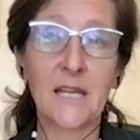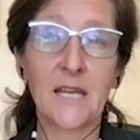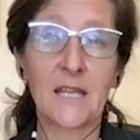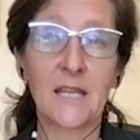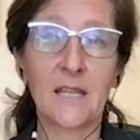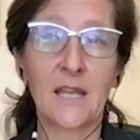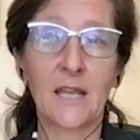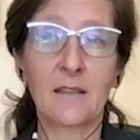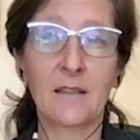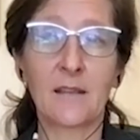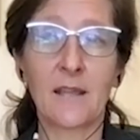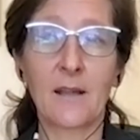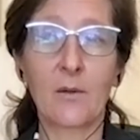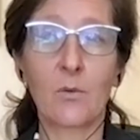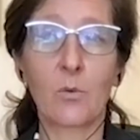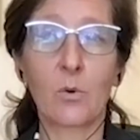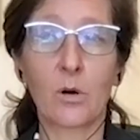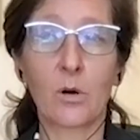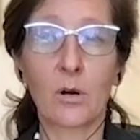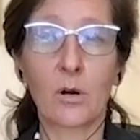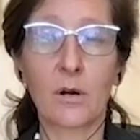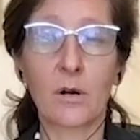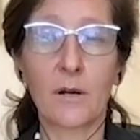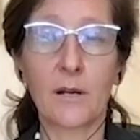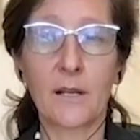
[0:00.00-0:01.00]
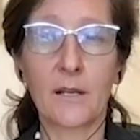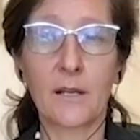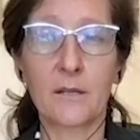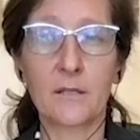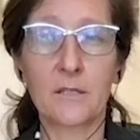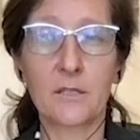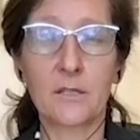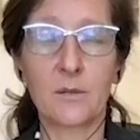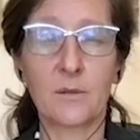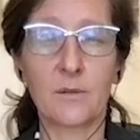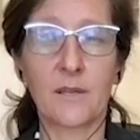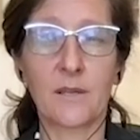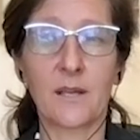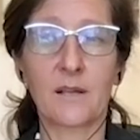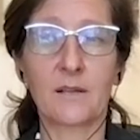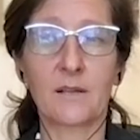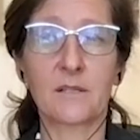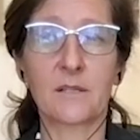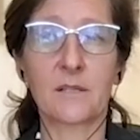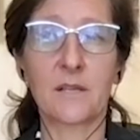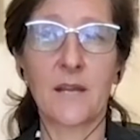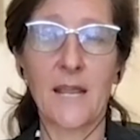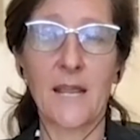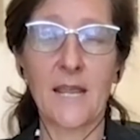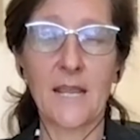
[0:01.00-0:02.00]
than they were in
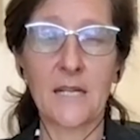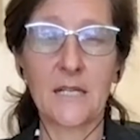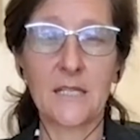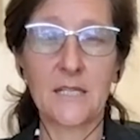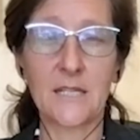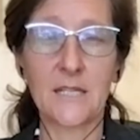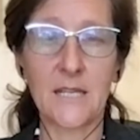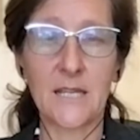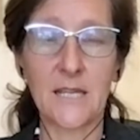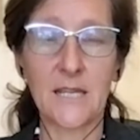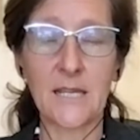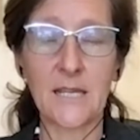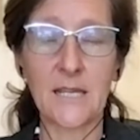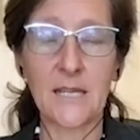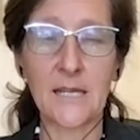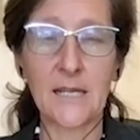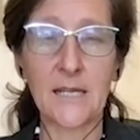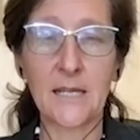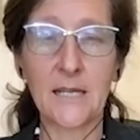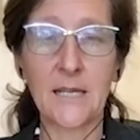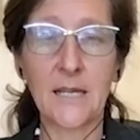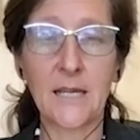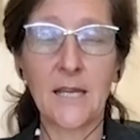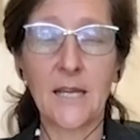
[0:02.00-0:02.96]
2018.